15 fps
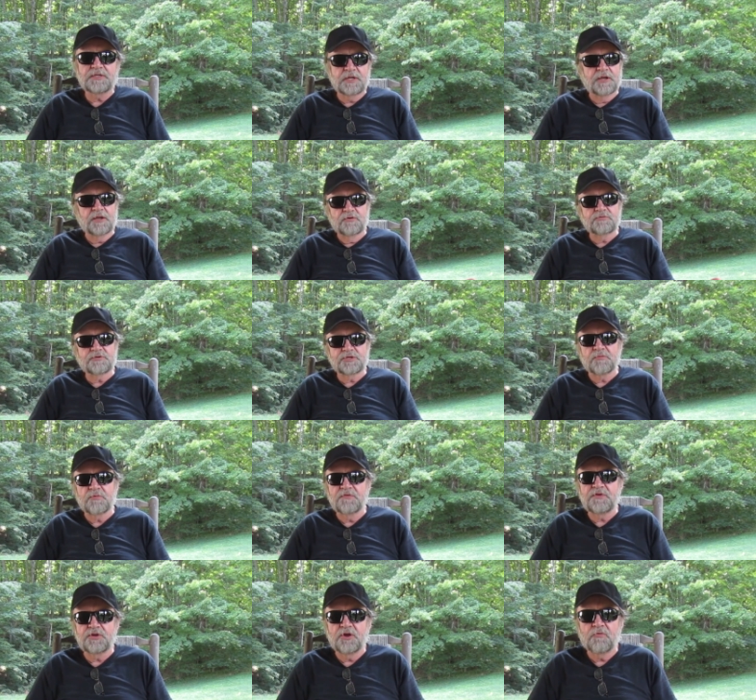And I know some
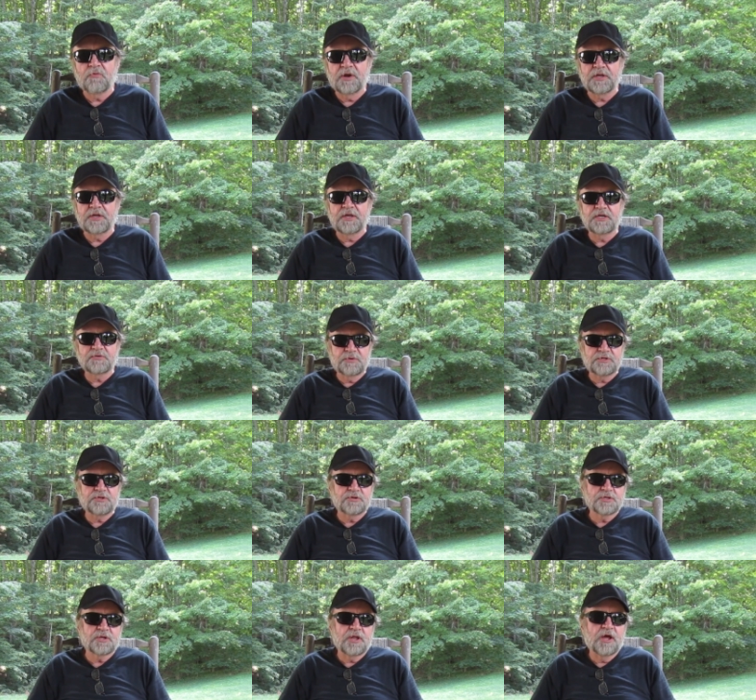of you know what it is, but
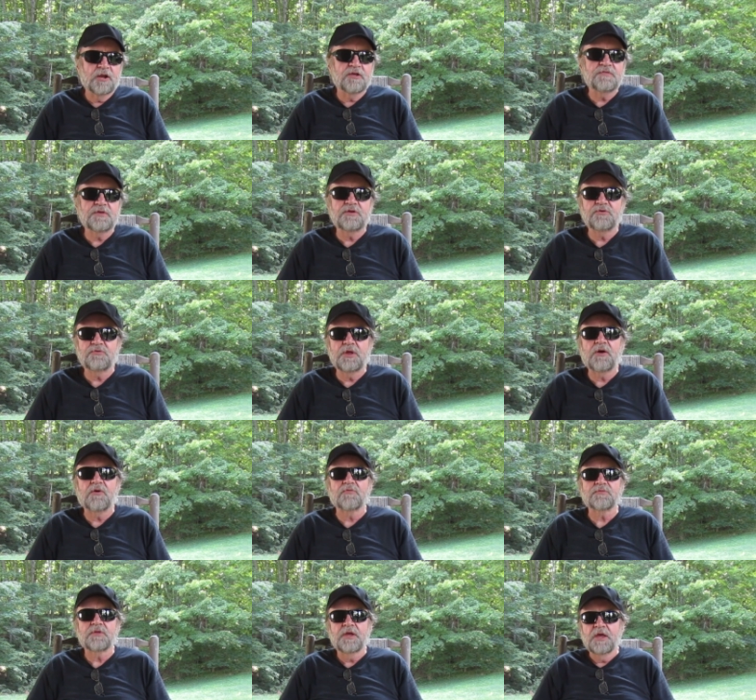there's a lot of you who
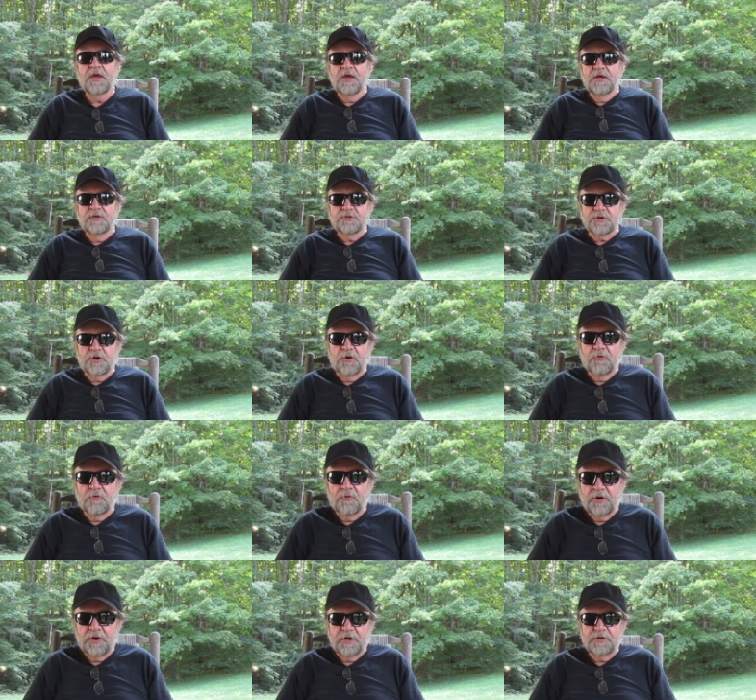don't.
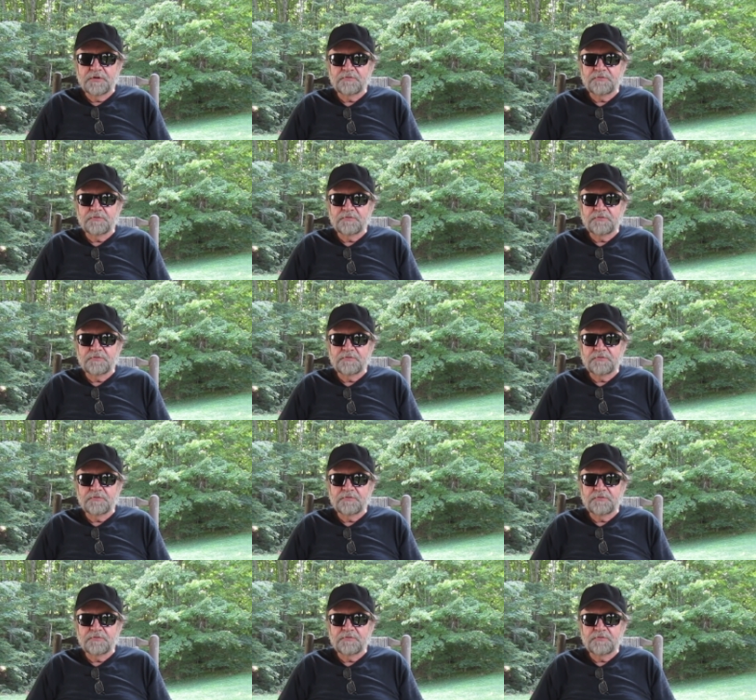So